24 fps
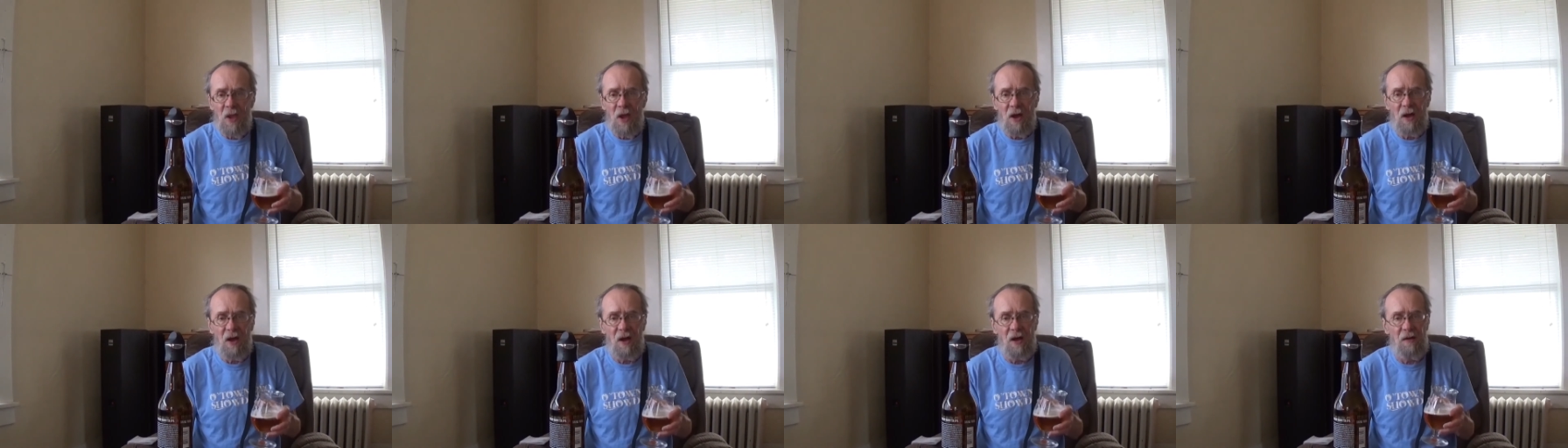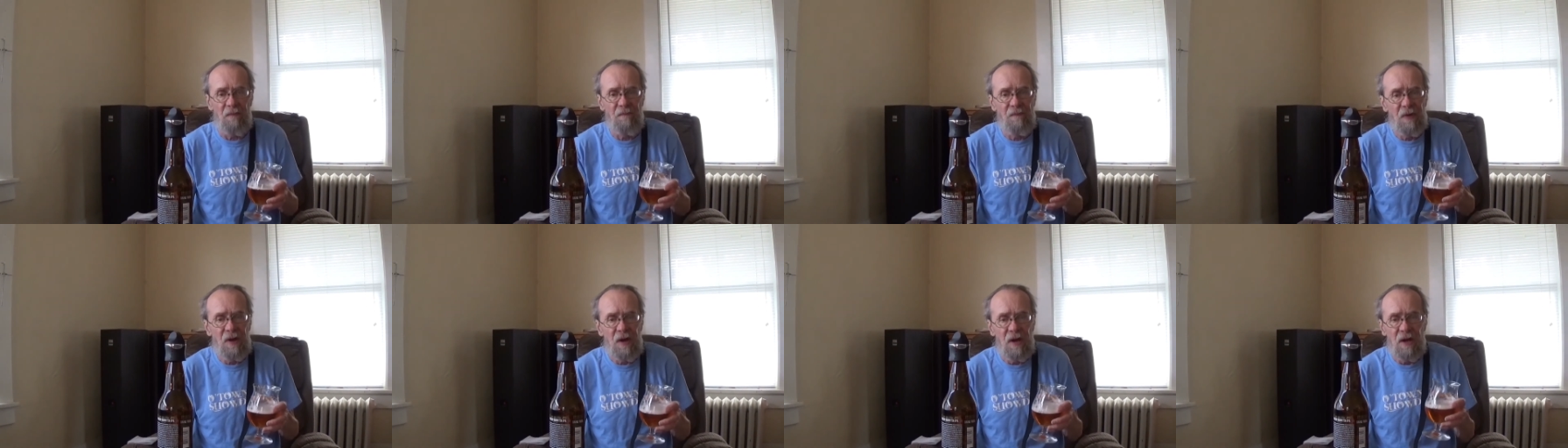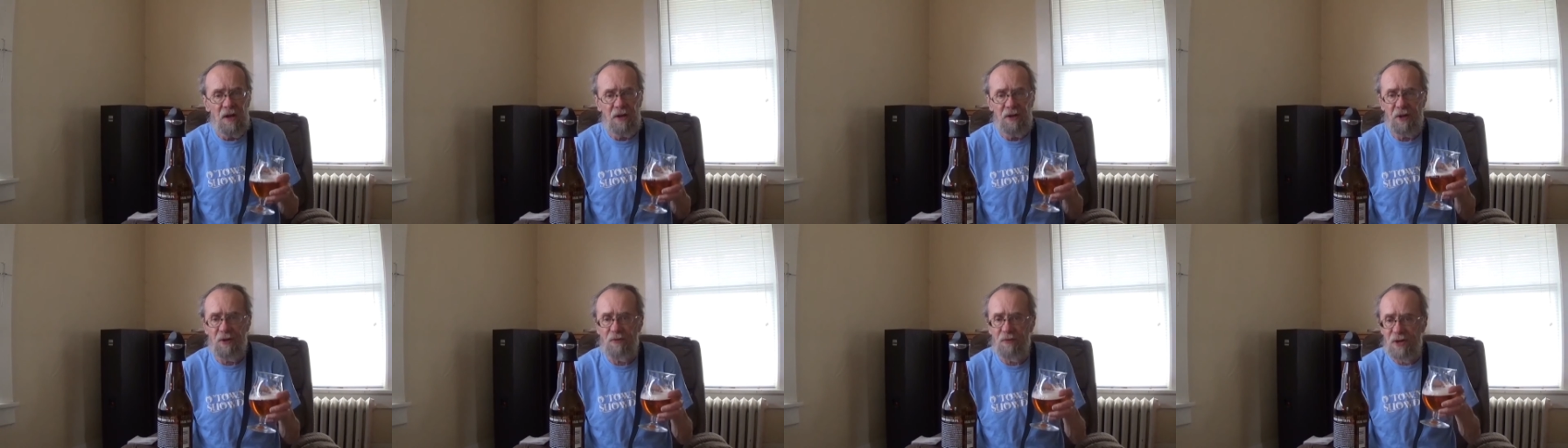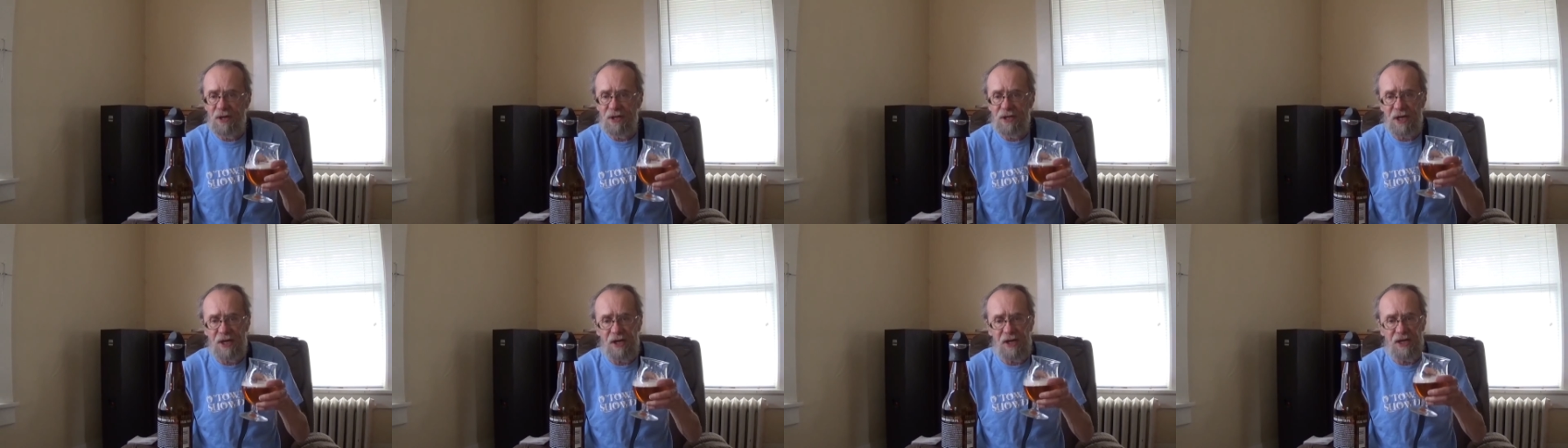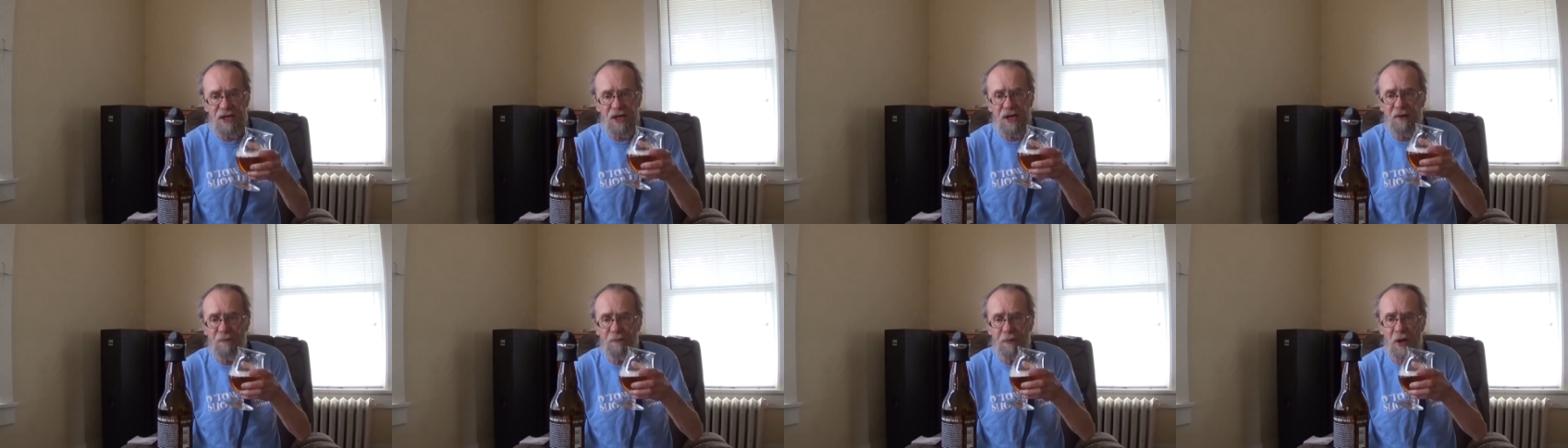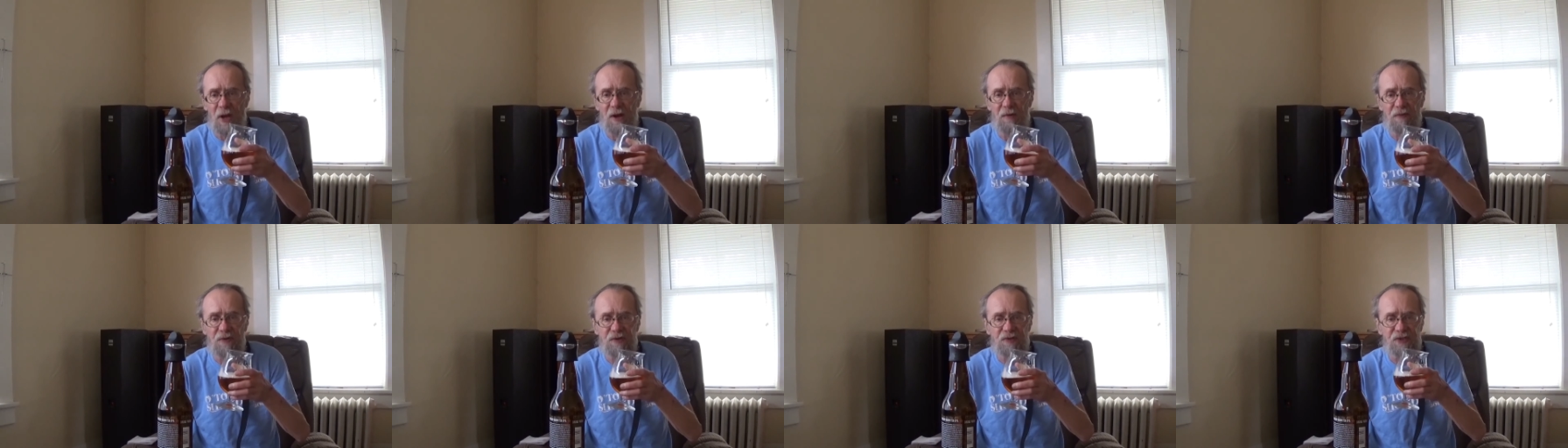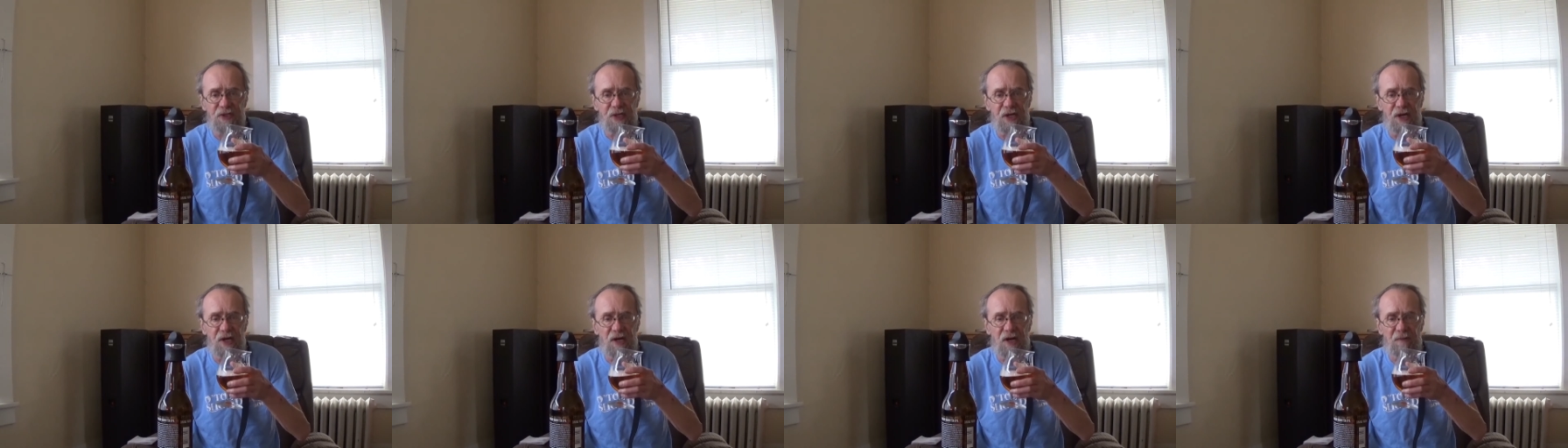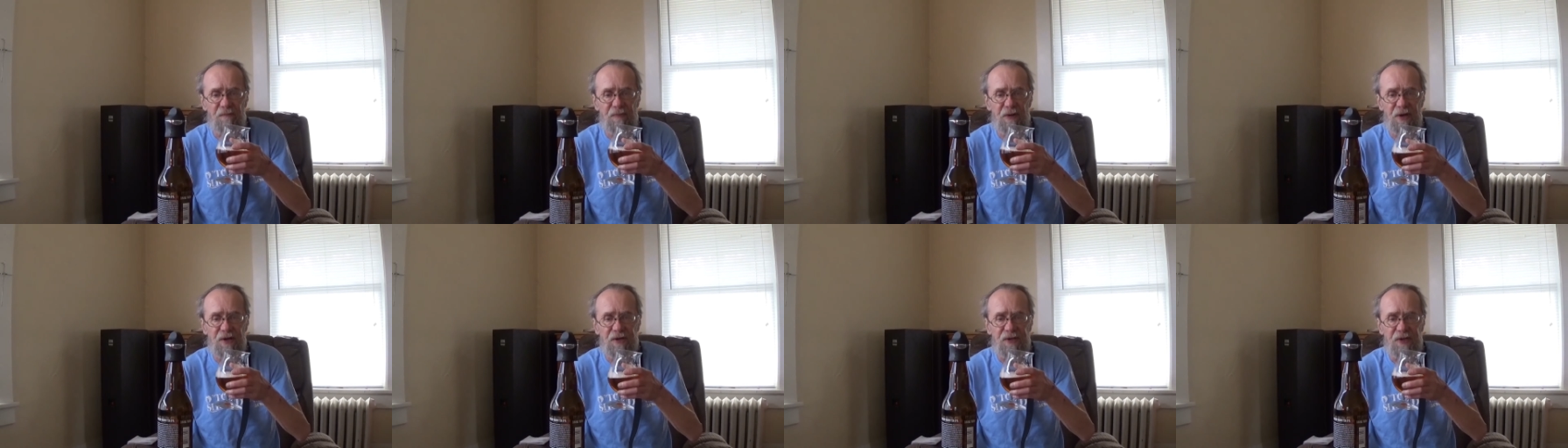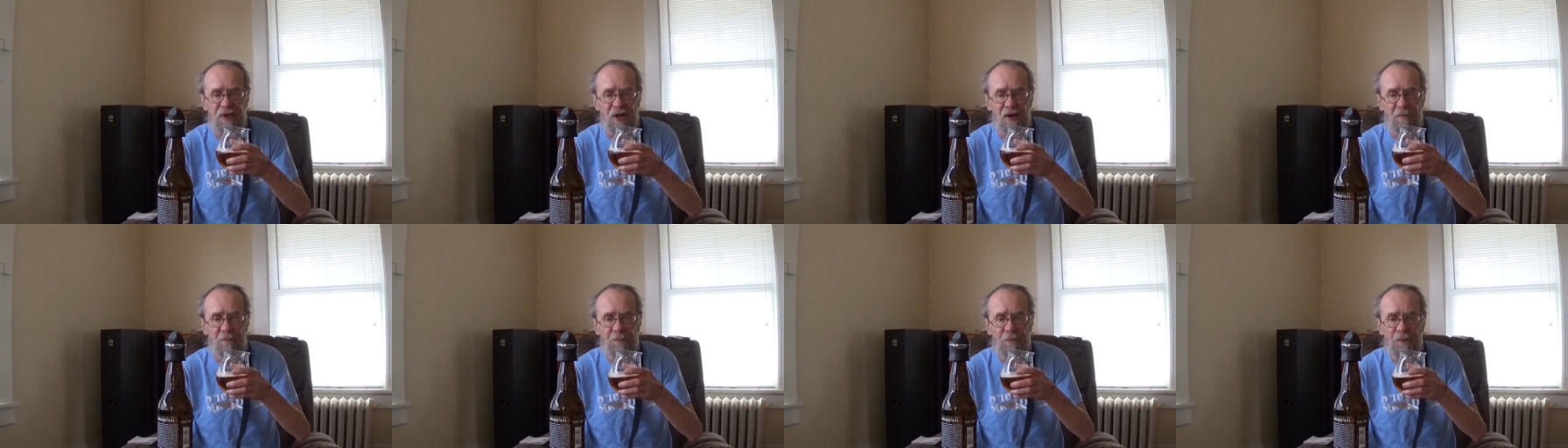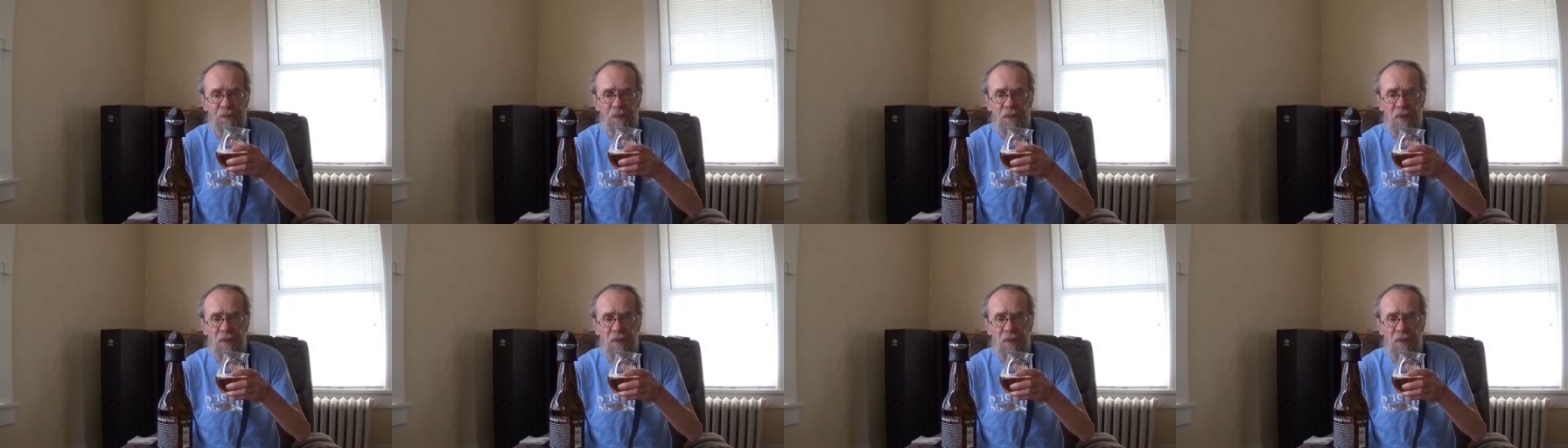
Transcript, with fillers: Um, the green tea tea flavor is there, but um,